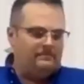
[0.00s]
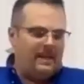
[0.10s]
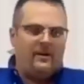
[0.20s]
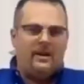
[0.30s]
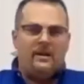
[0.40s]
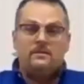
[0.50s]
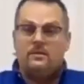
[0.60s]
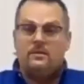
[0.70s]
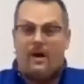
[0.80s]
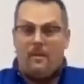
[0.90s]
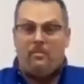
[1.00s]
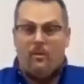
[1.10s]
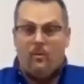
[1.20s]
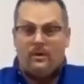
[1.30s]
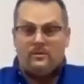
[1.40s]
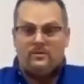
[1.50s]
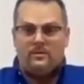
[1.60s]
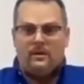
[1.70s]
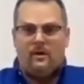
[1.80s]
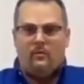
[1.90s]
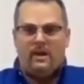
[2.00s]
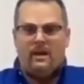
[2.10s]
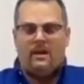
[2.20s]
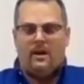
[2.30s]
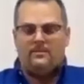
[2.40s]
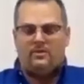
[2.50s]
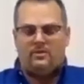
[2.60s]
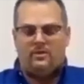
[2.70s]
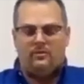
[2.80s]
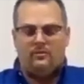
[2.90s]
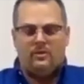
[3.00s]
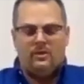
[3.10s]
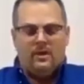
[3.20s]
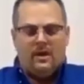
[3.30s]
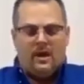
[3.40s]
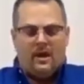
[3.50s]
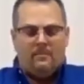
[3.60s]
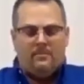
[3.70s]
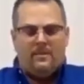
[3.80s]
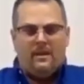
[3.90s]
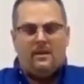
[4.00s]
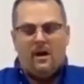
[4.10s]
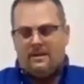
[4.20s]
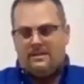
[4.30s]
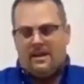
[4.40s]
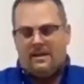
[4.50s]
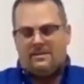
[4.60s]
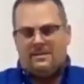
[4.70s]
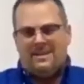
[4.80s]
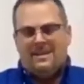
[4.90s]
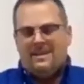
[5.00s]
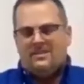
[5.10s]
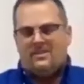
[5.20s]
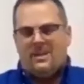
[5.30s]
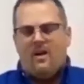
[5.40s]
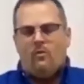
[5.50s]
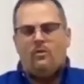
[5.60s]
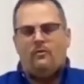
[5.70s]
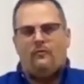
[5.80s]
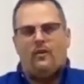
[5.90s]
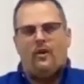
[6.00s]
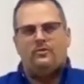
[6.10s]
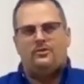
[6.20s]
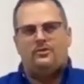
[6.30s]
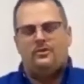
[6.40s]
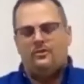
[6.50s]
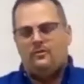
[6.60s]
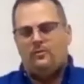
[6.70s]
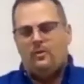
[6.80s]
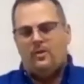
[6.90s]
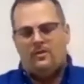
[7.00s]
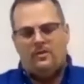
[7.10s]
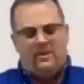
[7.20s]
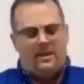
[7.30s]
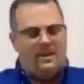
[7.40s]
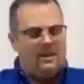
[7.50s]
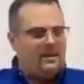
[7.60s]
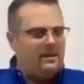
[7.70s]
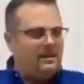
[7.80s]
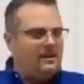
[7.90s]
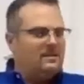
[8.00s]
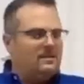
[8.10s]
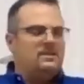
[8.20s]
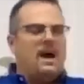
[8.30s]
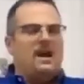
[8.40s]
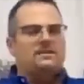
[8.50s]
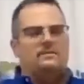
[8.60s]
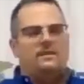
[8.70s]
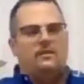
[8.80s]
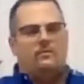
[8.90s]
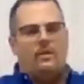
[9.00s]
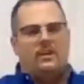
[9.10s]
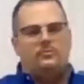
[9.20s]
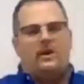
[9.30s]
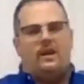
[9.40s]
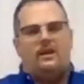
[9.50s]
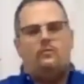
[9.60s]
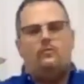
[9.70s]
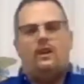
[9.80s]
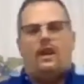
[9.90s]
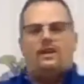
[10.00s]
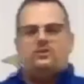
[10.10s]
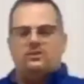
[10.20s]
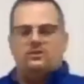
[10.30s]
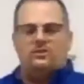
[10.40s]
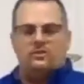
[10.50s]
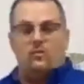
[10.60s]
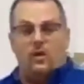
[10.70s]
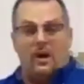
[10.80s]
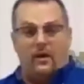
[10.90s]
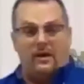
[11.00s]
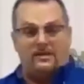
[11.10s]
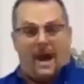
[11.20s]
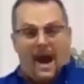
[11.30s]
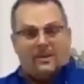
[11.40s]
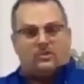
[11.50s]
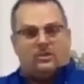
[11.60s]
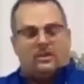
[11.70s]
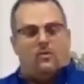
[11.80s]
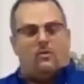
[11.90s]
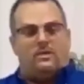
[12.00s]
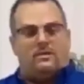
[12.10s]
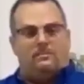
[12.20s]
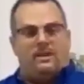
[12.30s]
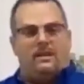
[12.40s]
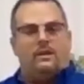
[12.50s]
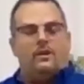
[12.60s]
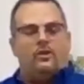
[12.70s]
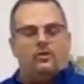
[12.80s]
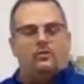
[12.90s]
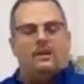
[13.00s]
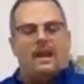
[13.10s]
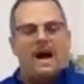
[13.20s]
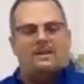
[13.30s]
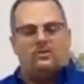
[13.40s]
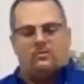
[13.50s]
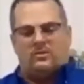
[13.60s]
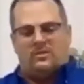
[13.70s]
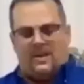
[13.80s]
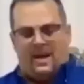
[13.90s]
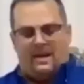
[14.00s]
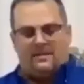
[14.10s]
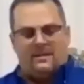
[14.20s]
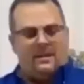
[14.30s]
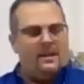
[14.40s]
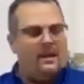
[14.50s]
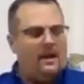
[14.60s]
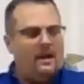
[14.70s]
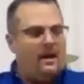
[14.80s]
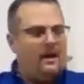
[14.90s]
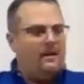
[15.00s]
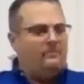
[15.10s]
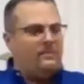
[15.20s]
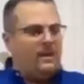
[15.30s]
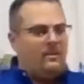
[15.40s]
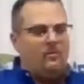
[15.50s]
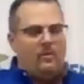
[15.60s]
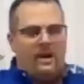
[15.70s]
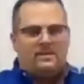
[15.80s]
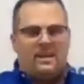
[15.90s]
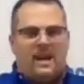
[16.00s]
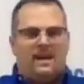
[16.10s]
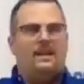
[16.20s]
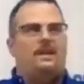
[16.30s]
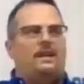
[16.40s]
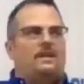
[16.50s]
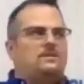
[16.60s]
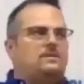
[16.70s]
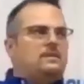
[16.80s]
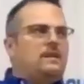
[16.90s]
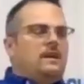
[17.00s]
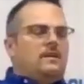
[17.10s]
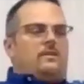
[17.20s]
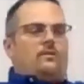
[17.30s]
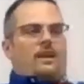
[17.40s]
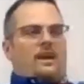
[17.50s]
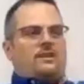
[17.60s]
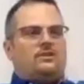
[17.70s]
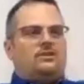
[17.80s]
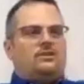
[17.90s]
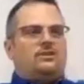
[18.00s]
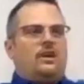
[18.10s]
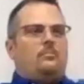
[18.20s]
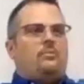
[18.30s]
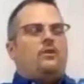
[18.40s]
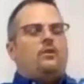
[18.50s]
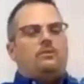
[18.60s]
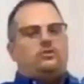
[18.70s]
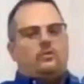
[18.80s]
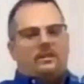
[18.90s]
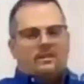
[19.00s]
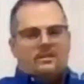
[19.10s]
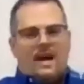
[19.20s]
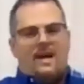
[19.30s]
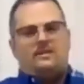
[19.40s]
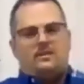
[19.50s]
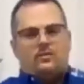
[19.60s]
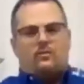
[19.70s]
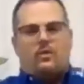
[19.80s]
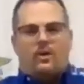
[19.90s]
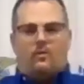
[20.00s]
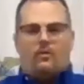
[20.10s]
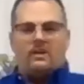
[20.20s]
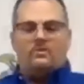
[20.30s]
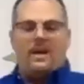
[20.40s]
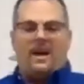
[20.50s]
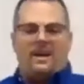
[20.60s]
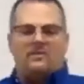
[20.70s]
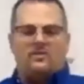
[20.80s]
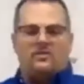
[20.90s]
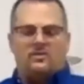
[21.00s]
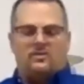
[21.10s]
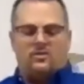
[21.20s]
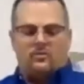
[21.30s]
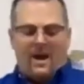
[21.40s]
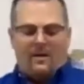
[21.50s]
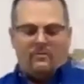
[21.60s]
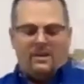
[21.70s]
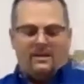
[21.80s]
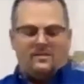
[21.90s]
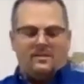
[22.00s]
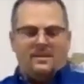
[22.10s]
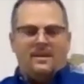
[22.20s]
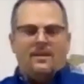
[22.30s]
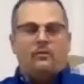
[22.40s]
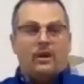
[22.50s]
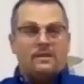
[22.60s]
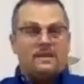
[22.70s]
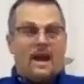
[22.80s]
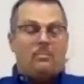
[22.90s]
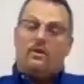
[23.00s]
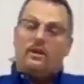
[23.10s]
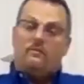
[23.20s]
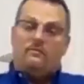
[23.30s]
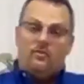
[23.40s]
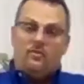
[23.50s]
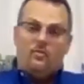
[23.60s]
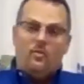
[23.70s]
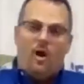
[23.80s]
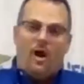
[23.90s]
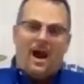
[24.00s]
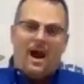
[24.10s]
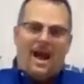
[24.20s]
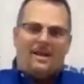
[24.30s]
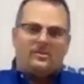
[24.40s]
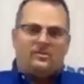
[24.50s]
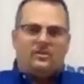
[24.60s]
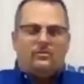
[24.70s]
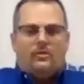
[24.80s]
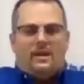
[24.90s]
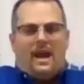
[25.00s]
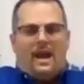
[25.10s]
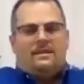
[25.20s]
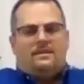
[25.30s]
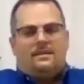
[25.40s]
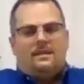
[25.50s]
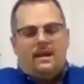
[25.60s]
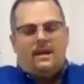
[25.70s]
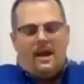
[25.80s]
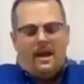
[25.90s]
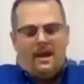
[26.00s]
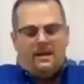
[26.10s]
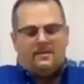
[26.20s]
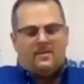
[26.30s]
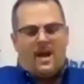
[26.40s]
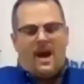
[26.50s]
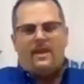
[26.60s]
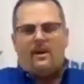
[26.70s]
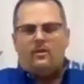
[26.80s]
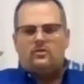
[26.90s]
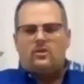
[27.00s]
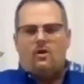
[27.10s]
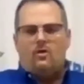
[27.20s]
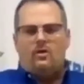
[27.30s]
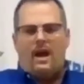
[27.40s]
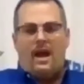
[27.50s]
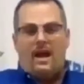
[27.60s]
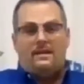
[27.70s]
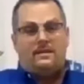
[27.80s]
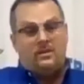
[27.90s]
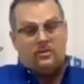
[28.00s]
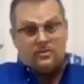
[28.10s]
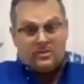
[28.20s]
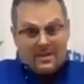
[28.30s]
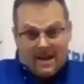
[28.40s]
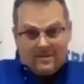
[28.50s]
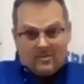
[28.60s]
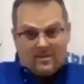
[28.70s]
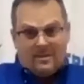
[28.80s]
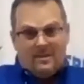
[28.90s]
area to grab points when it comes to the contest. Scale refers to the size of the arrangement in relation to where it's actually going to be utilized or set. Another way of saying it is the relationship between the size of the arrangement and its surroundings. For example, if you are asked to create a design that goes on a teacher's desk,